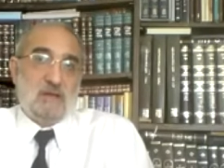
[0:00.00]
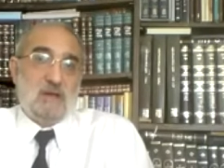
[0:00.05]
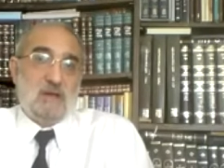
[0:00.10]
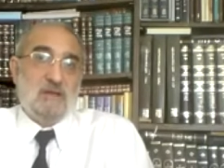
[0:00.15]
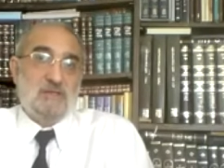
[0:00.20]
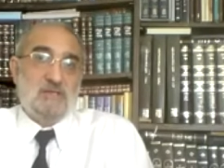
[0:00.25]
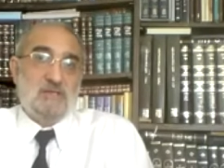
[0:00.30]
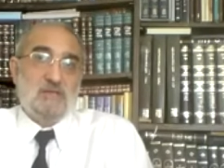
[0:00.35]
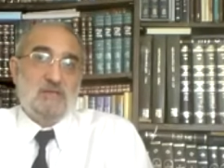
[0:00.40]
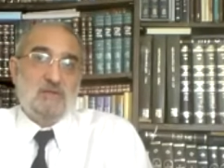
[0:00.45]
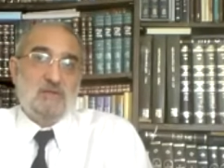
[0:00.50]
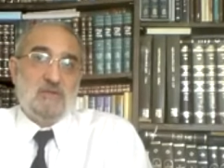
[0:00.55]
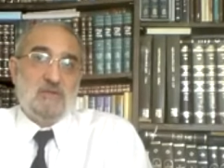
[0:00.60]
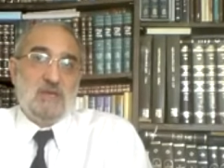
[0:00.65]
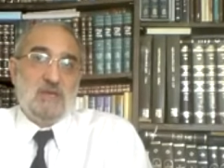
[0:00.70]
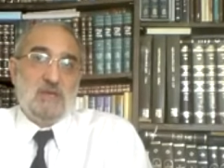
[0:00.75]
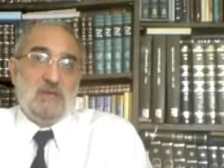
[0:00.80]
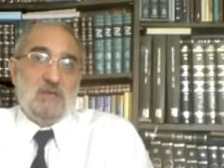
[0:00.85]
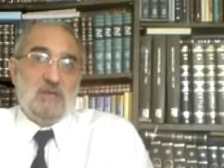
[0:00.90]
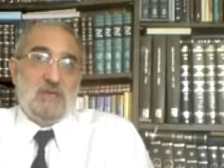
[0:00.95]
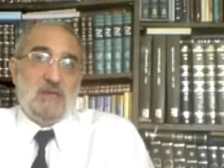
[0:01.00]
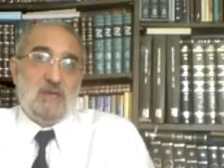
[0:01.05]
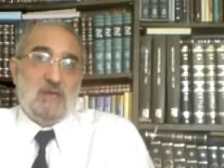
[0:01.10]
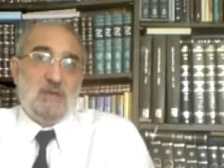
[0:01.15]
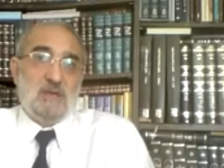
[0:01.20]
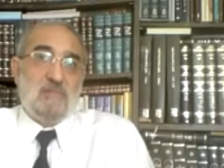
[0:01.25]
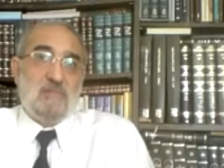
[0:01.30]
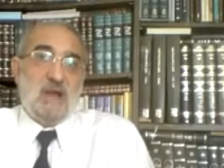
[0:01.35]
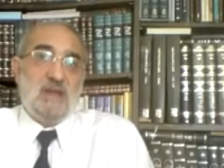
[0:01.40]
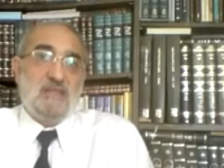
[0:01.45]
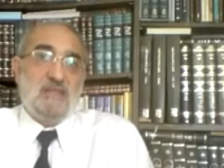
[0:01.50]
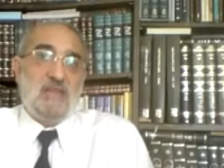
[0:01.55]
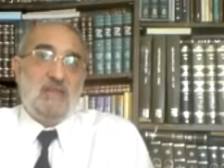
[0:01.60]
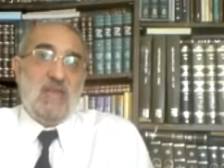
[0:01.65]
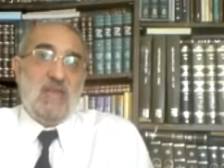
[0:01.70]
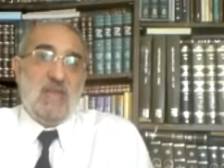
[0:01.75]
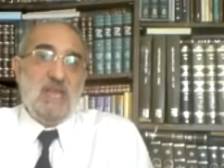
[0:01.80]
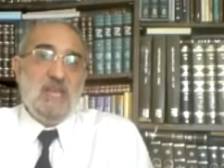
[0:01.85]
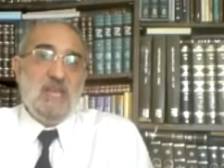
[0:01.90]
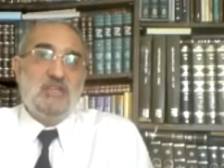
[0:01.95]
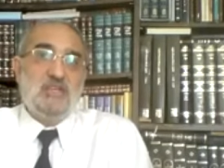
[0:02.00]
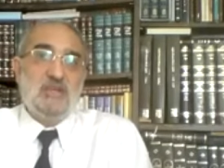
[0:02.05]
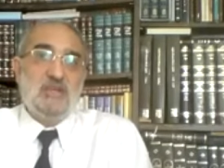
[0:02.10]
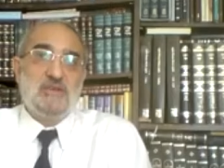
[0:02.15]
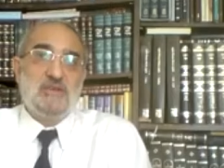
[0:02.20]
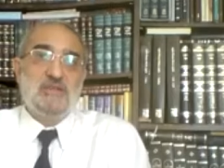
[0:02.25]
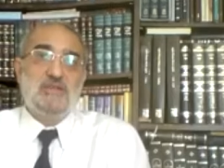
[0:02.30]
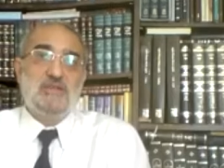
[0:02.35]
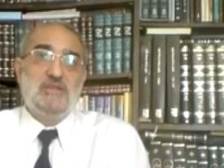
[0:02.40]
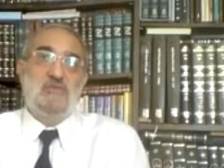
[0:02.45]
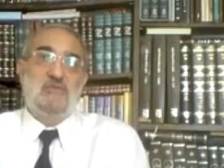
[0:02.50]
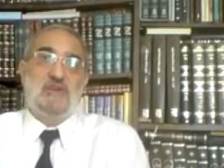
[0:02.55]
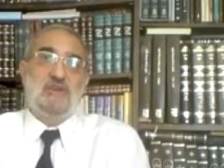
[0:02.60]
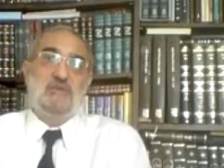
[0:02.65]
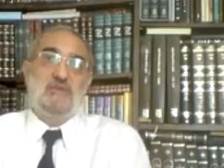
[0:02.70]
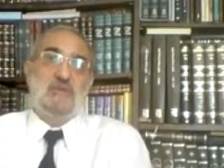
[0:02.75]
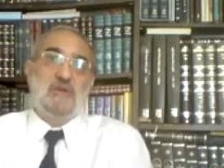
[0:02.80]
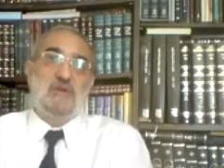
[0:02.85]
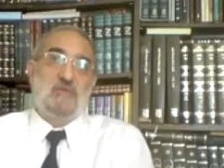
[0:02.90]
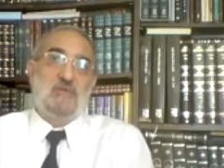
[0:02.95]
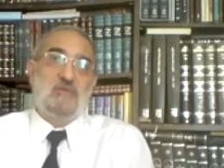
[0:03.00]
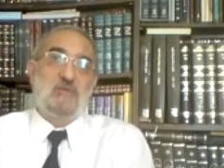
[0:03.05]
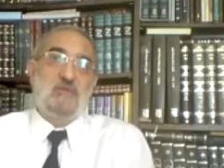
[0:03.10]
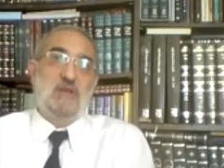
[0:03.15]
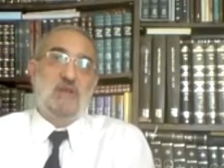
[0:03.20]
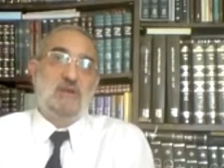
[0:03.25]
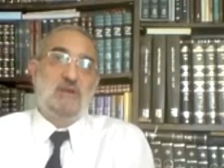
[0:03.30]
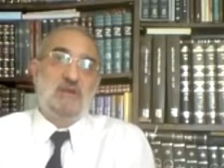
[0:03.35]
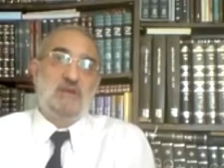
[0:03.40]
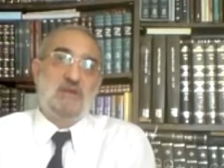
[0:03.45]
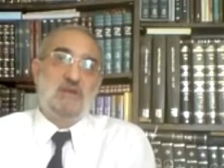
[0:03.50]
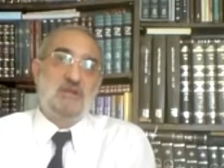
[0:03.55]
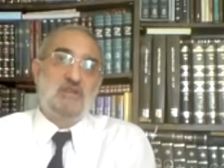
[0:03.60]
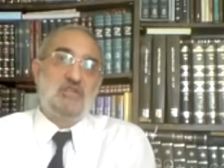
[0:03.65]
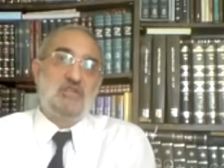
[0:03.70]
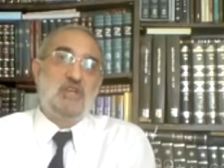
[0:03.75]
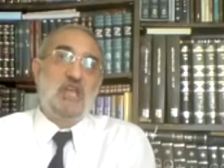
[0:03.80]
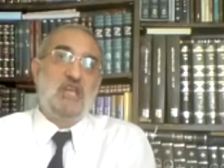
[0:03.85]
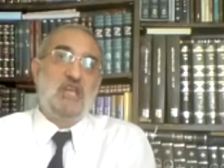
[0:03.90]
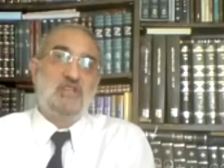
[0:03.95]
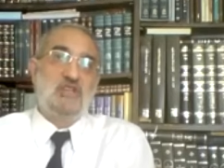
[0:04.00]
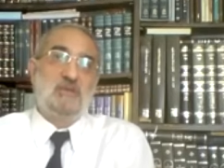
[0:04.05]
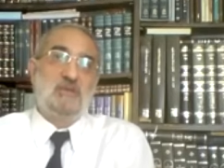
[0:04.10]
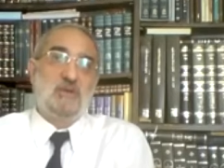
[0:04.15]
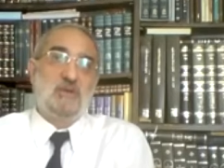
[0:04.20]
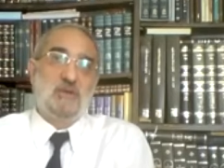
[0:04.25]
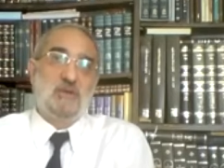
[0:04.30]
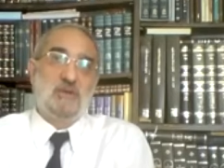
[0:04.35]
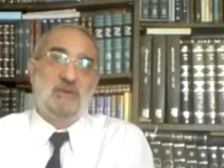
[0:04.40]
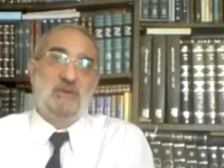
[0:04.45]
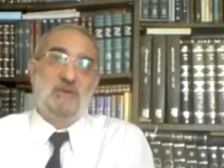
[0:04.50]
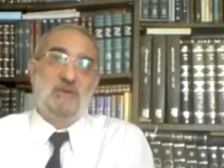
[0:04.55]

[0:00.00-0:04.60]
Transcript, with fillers: also uh, by the ages where we are changeable.